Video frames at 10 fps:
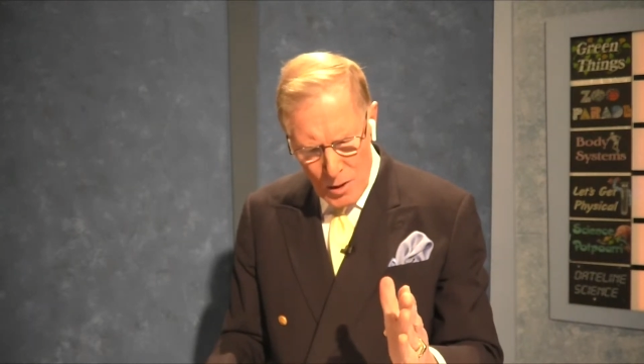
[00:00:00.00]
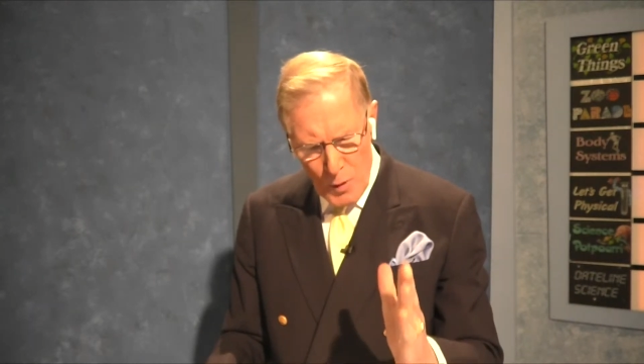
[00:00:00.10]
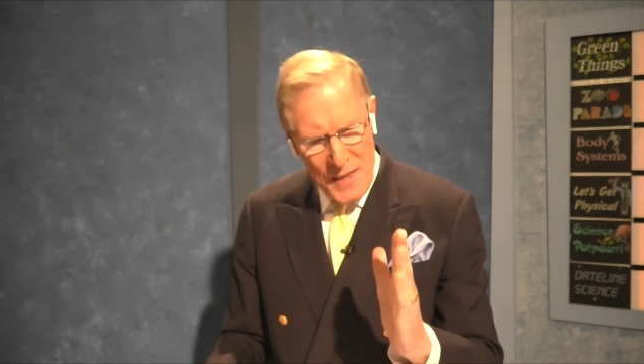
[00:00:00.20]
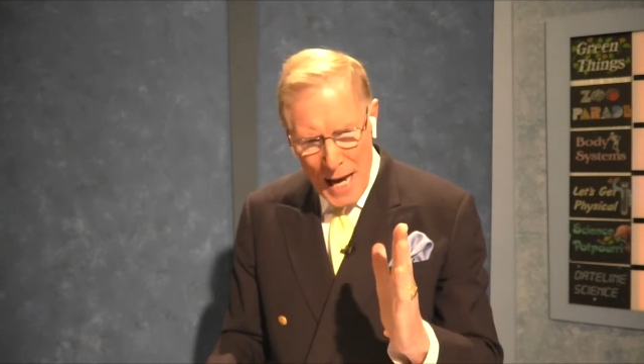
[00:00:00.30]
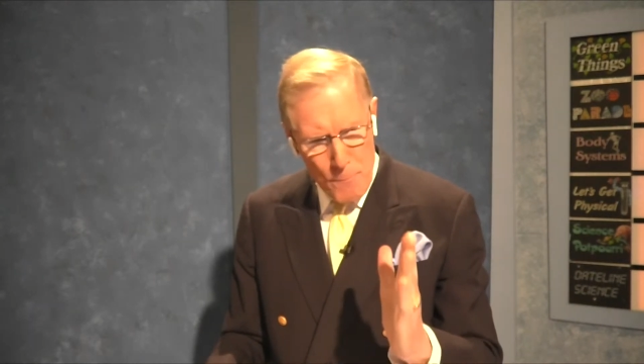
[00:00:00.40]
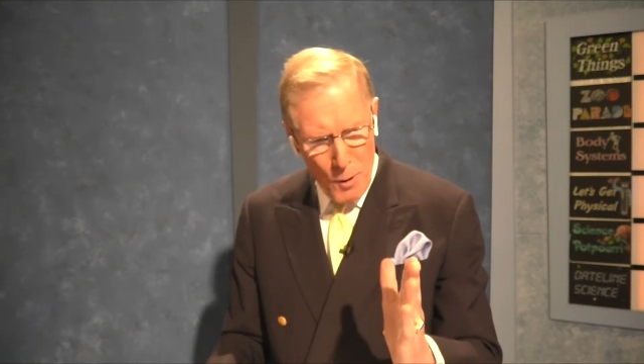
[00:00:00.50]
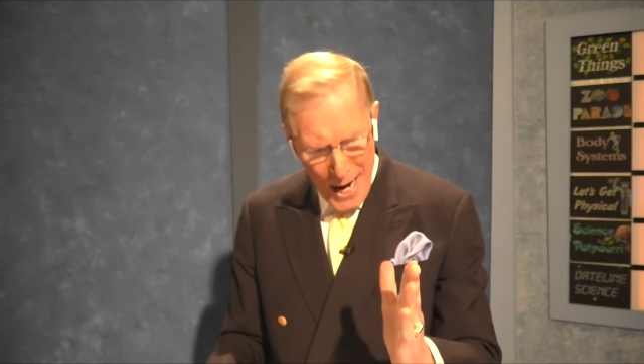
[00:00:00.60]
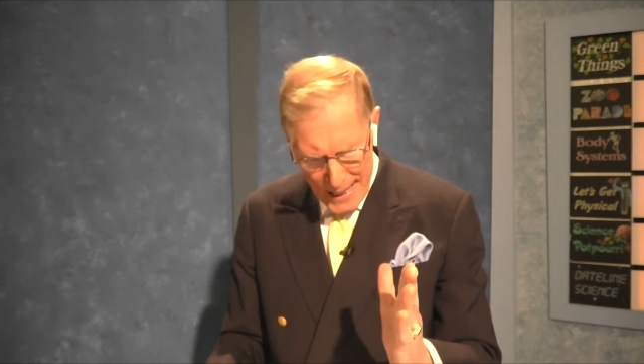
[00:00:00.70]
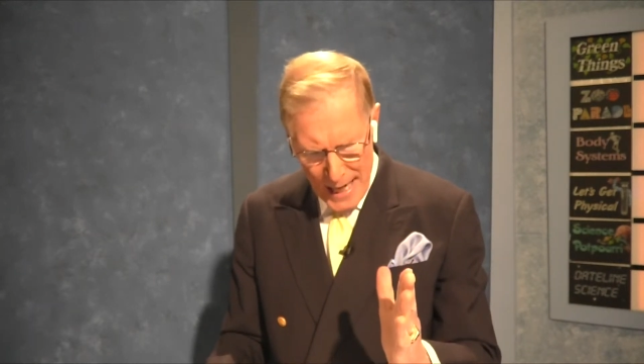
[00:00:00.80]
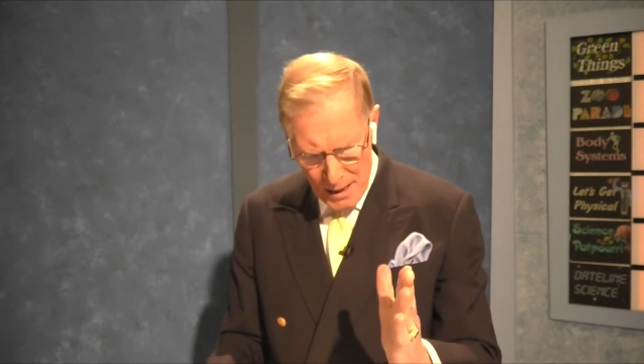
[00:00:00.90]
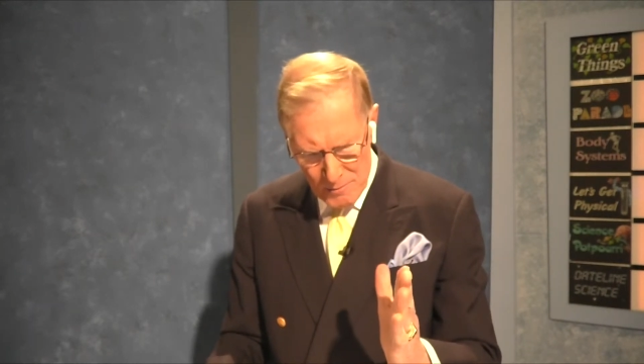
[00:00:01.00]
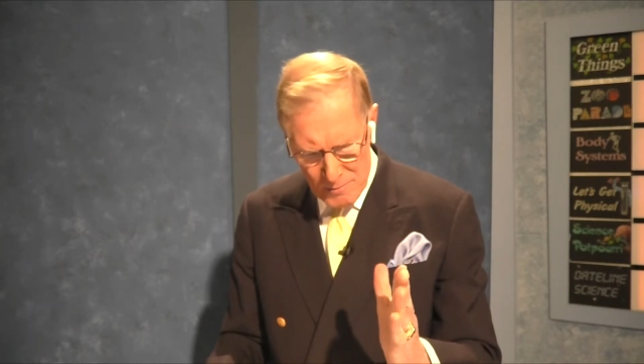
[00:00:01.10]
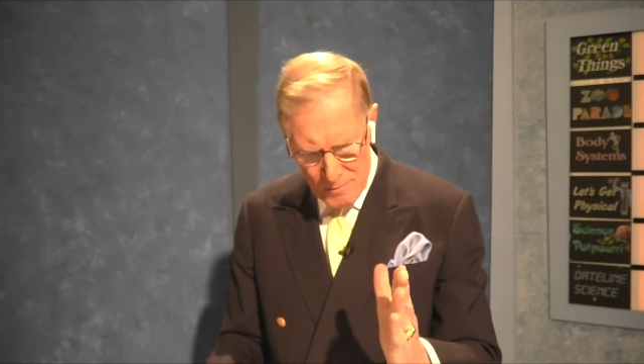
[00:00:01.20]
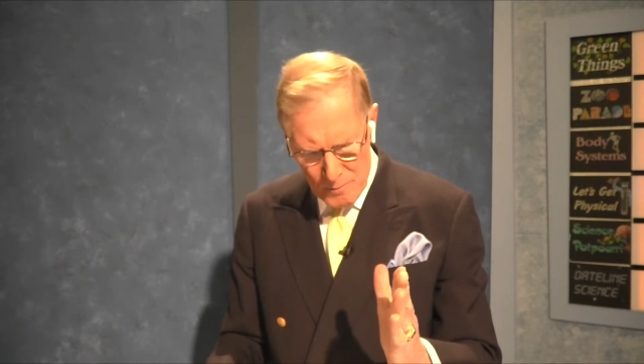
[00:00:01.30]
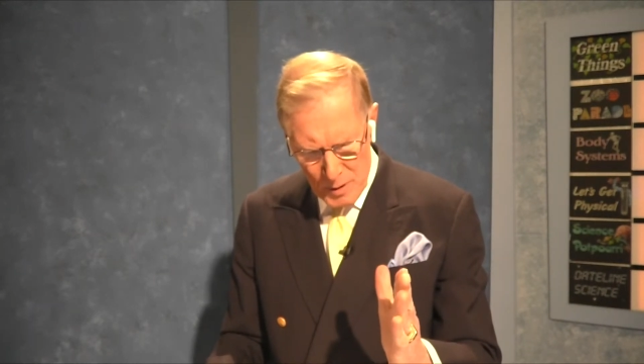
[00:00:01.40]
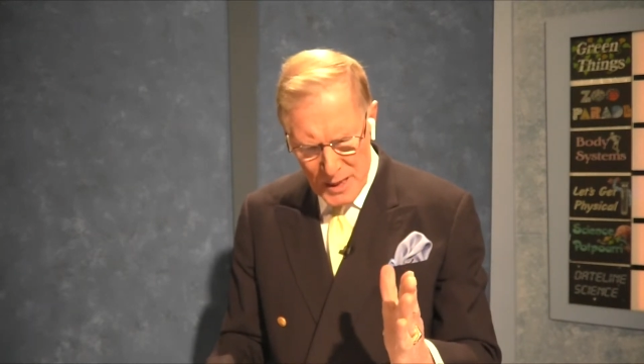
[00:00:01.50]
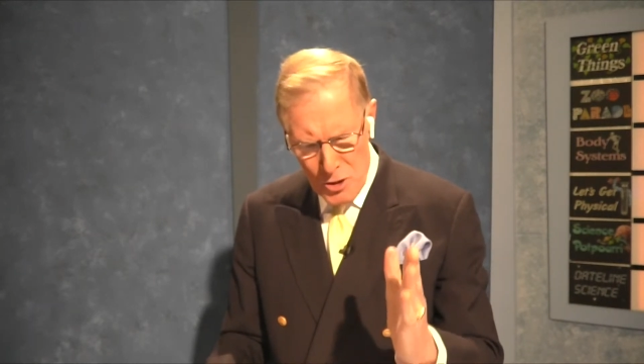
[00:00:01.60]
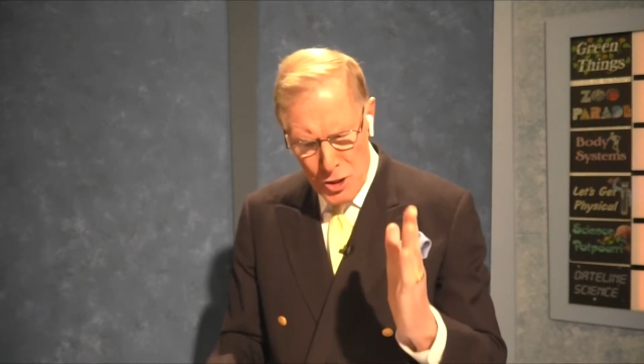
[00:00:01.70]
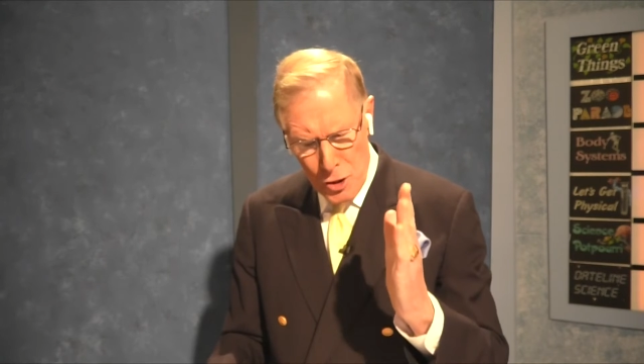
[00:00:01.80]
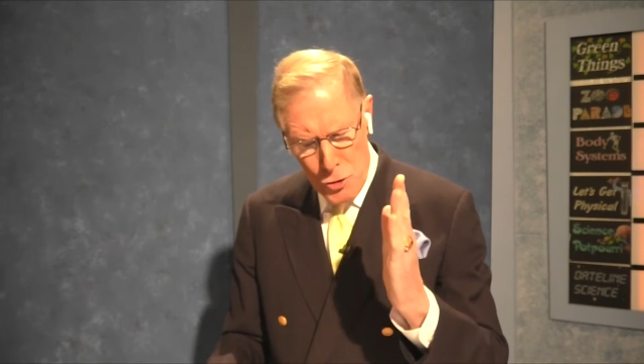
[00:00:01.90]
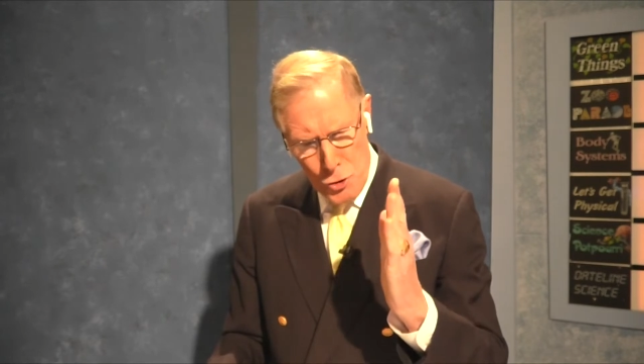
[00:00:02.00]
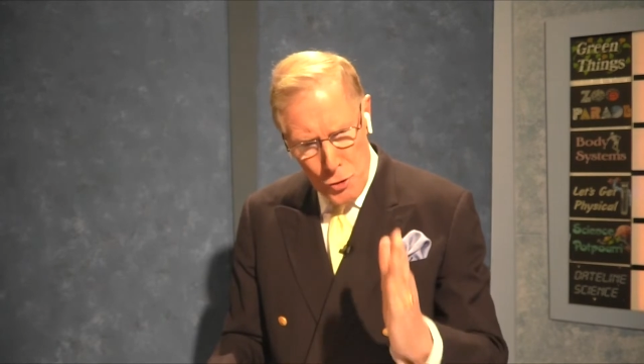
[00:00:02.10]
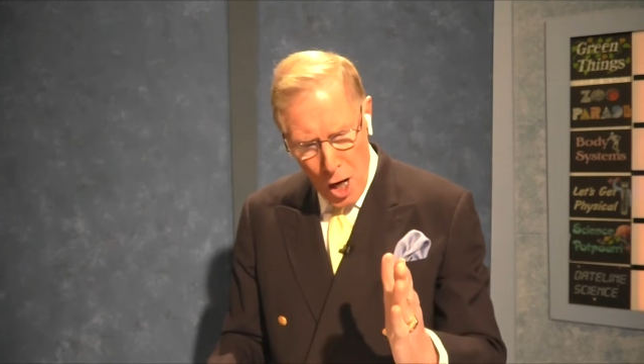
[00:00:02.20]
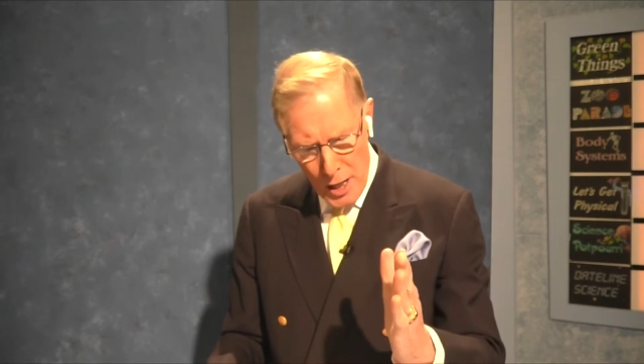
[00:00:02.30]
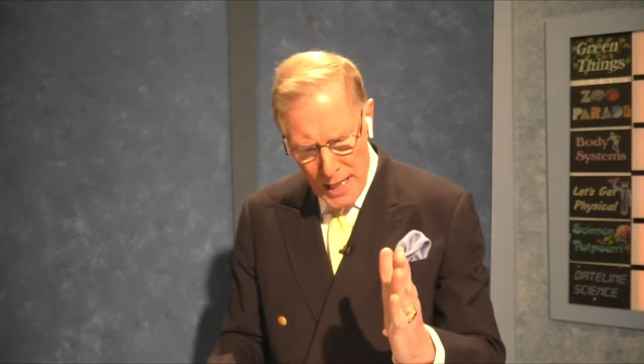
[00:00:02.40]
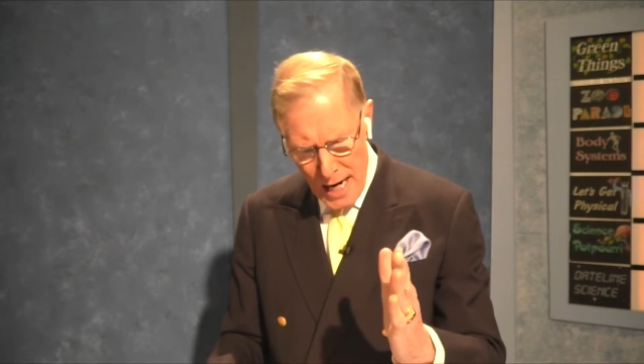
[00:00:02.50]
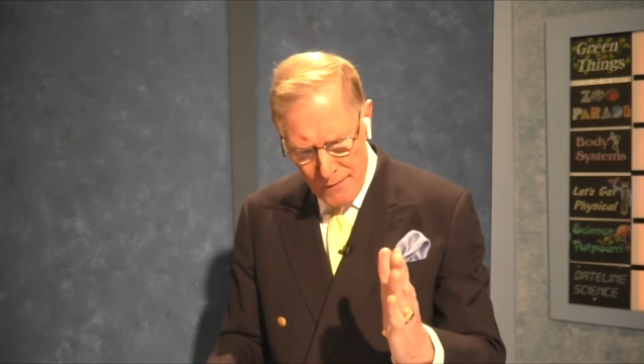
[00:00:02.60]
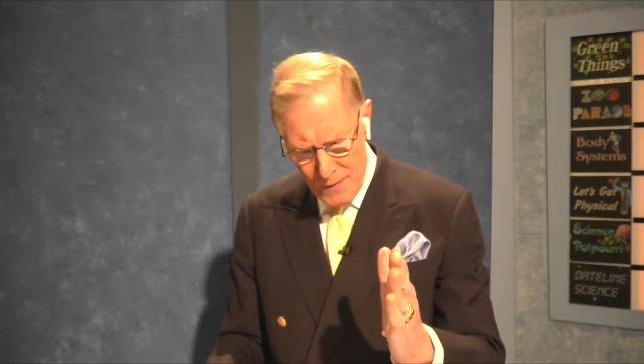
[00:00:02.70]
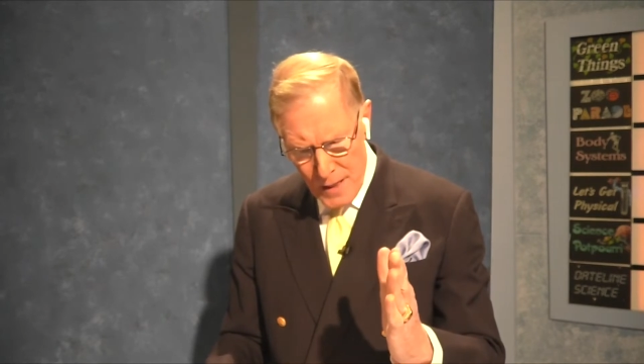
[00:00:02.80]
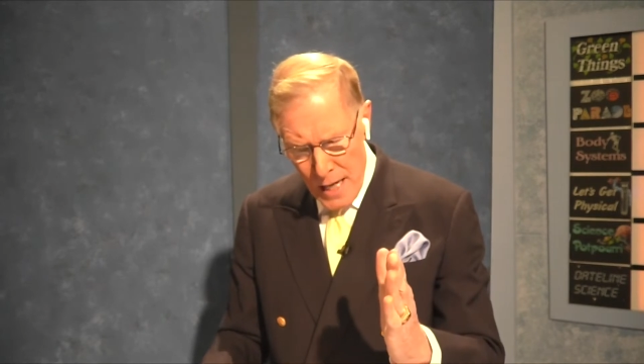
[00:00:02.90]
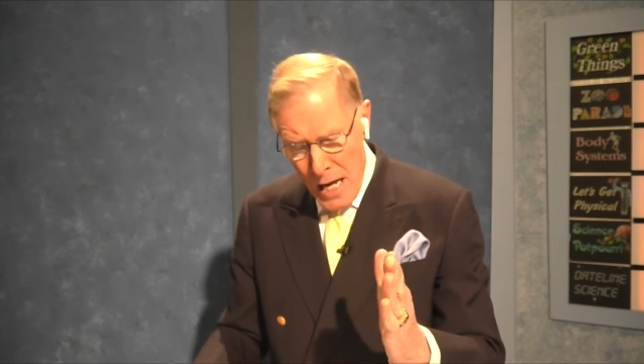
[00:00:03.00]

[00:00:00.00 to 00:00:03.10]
without breaking but they're still strong enough